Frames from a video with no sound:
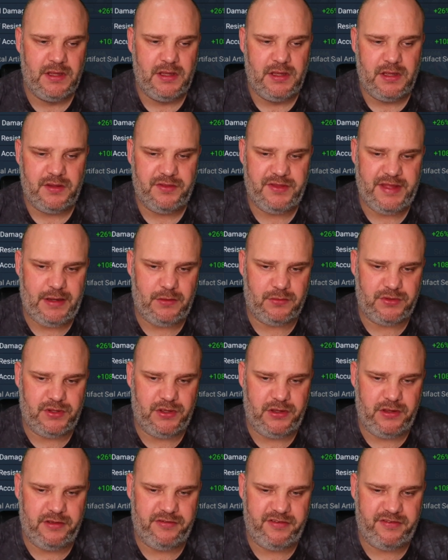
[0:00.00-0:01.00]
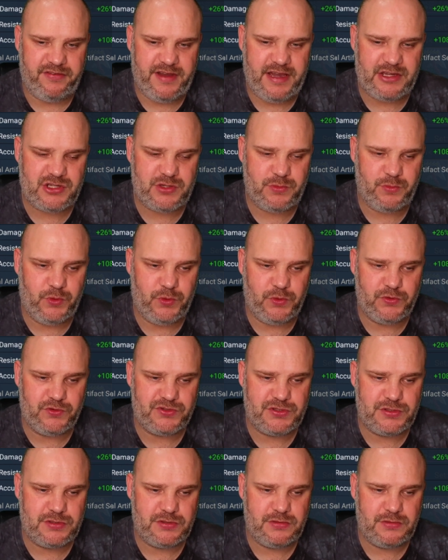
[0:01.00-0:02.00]
That'll do you for faction wars,
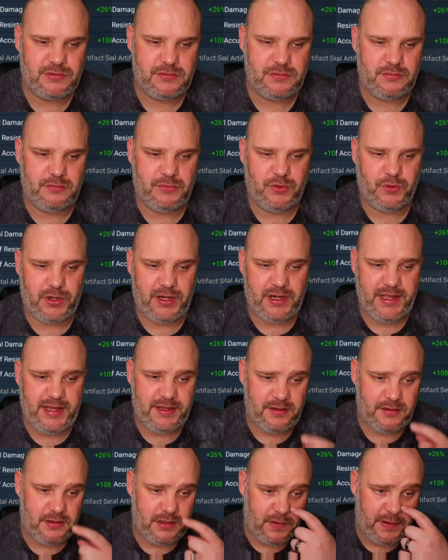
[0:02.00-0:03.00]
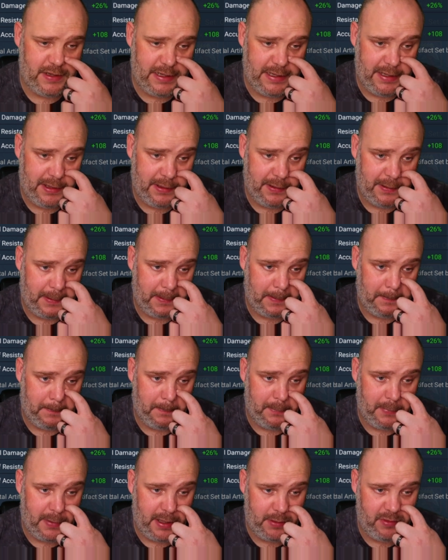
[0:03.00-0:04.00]
more than likely.
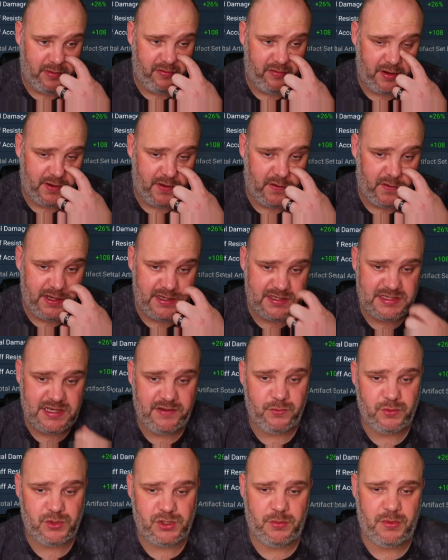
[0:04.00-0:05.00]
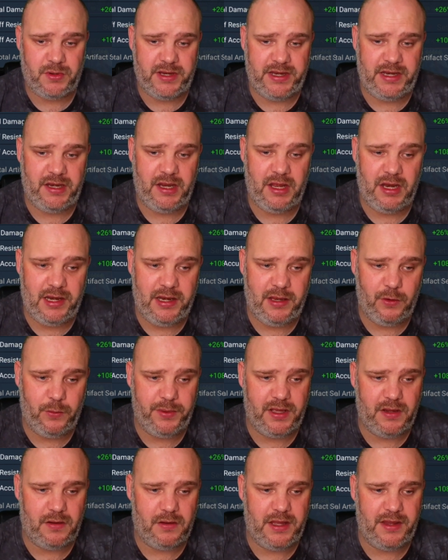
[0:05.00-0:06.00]
Maybe for the highest levels you might need it a little
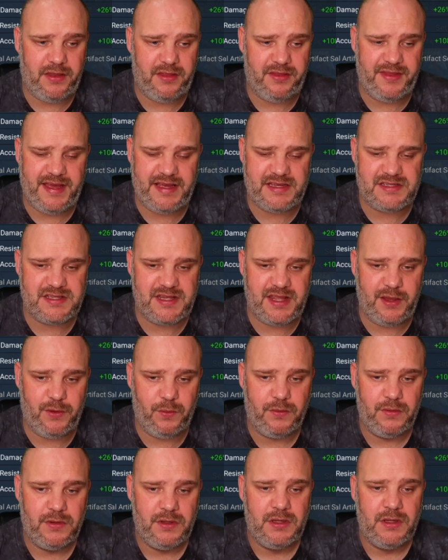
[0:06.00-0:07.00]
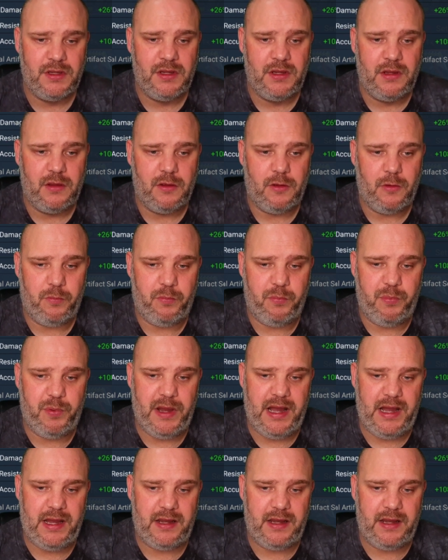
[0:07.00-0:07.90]
bit higher than that still, but